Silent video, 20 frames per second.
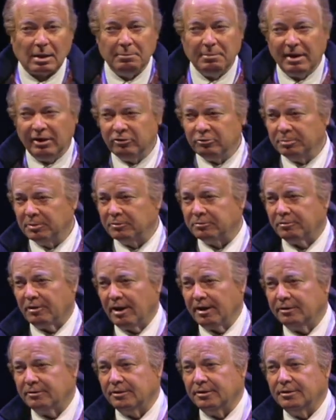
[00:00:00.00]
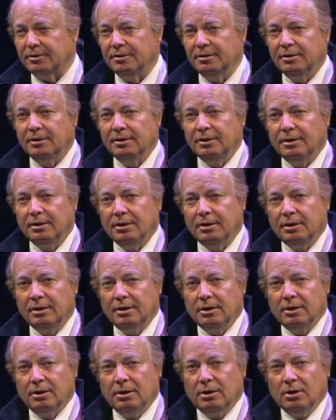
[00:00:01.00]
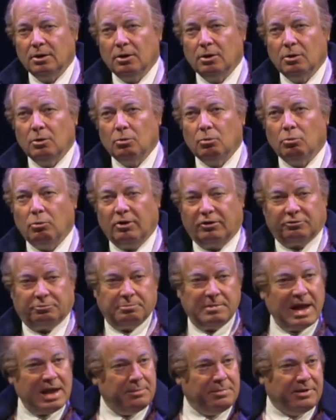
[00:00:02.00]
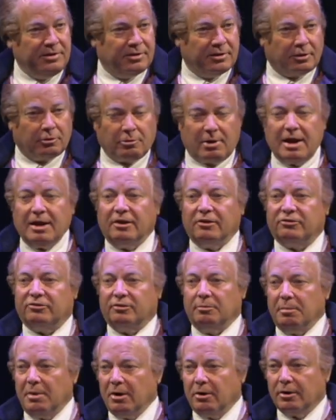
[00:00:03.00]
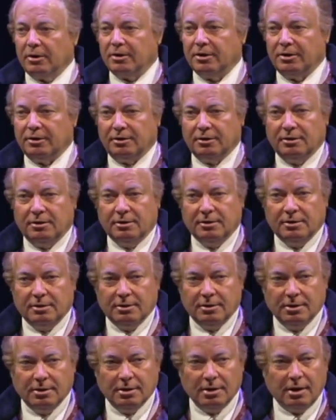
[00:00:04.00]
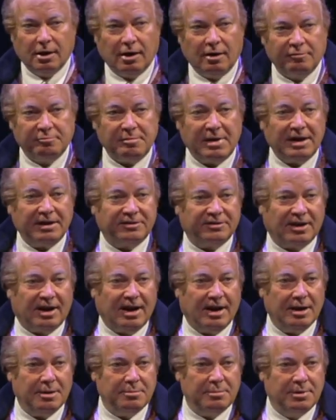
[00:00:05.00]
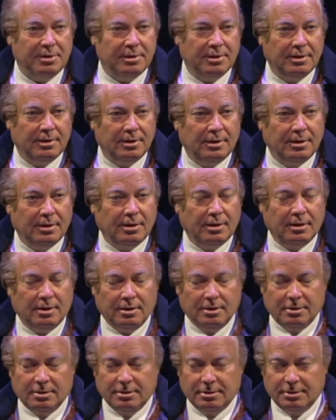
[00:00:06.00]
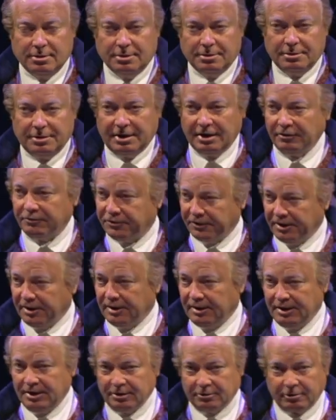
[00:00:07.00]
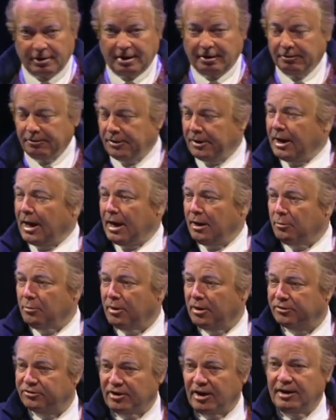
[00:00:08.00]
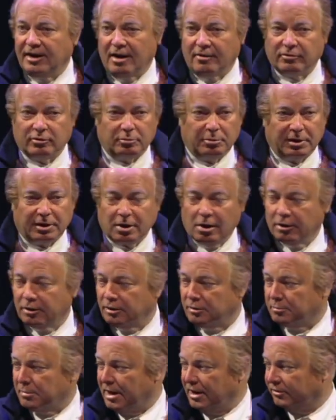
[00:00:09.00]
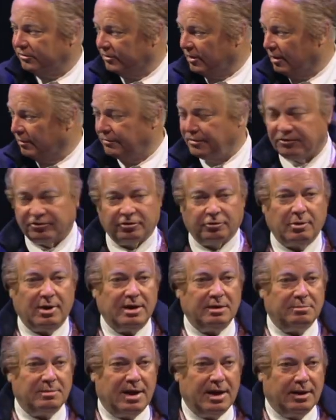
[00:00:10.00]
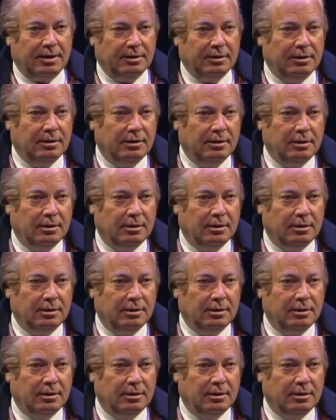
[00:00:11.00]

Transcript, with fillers: Benjamin Franklin was maybe the greatest American of my time, infinitely greater than I was. I never regarded myself as a great man.